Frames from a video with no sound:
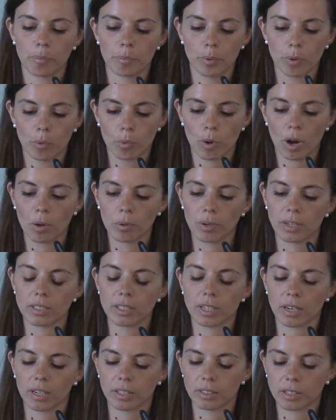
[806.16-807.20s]
procoagulant
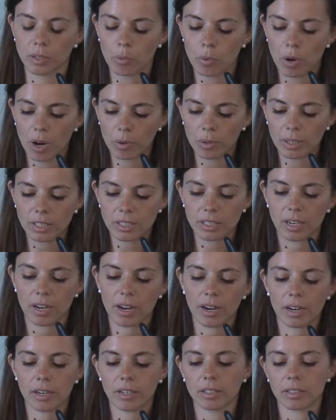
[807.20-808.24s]
and anticoagulants,
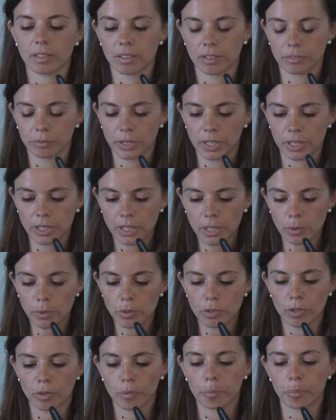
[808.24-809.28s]
are
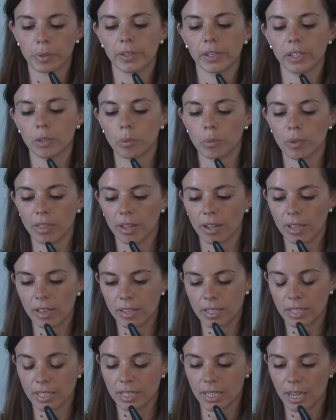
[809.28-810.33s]
reduced comparing with
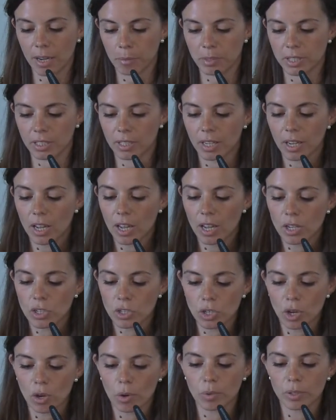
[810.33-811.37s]
healthy subject.
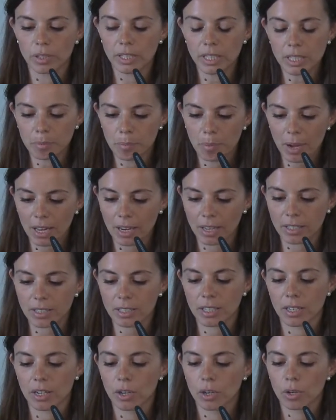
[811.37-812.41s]
So this
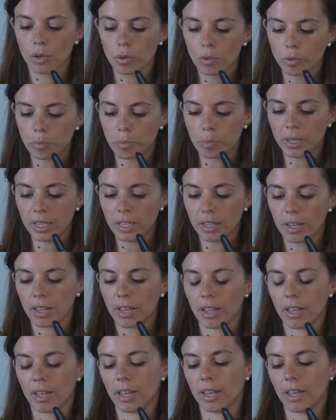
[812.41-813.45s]
balance could be
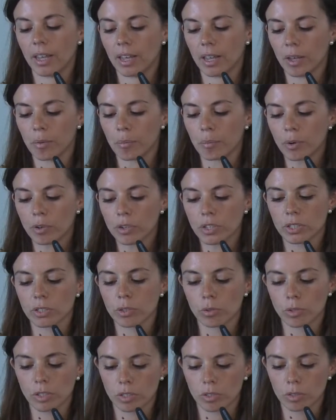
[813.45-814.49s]
more
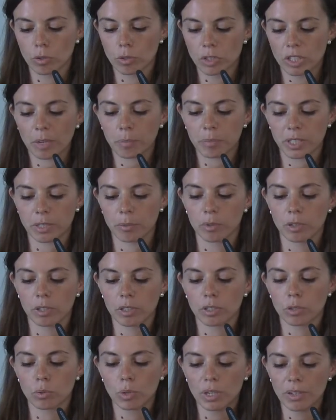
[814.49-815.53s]

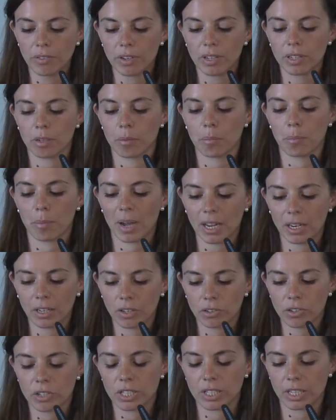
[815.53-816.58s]
susceptible to even
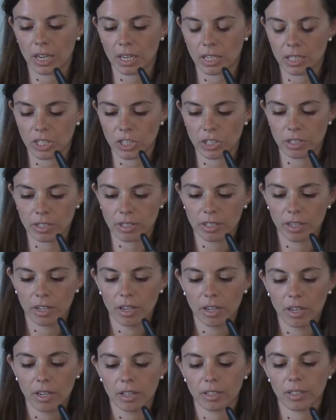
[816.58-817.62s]
minor changes.
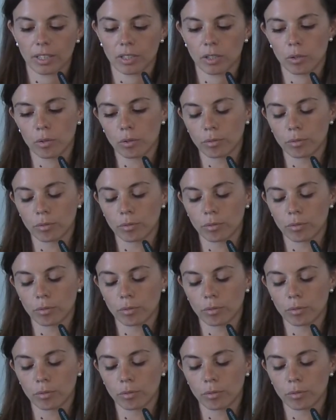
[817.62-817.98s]
And